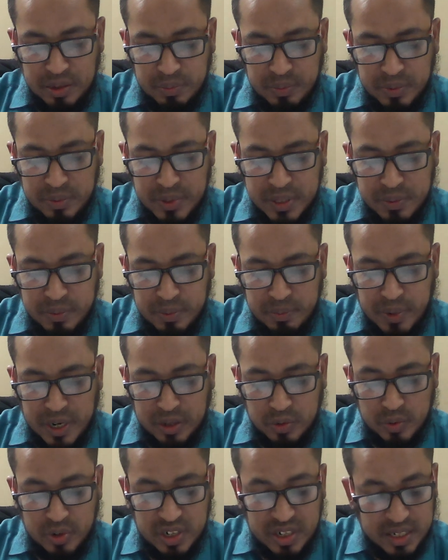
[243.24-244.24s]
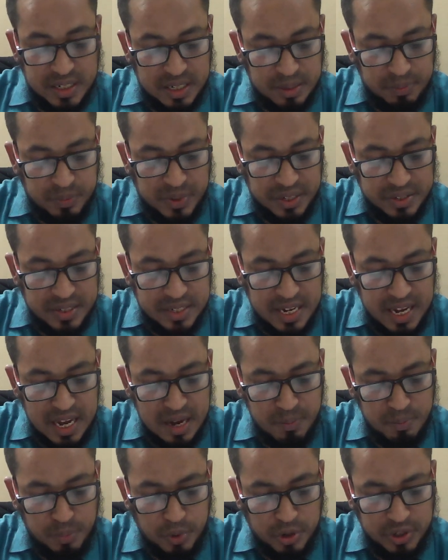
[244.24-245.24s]
investment, but will receive the
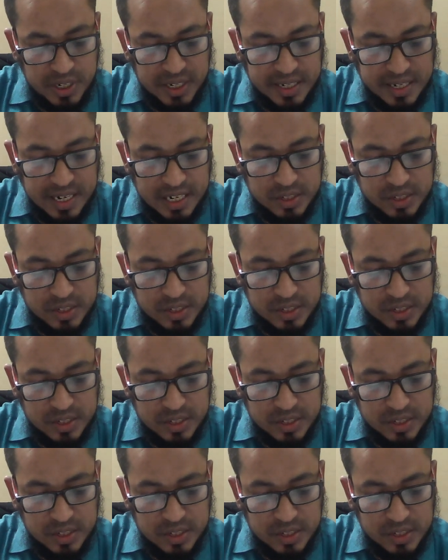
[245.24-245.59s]
same project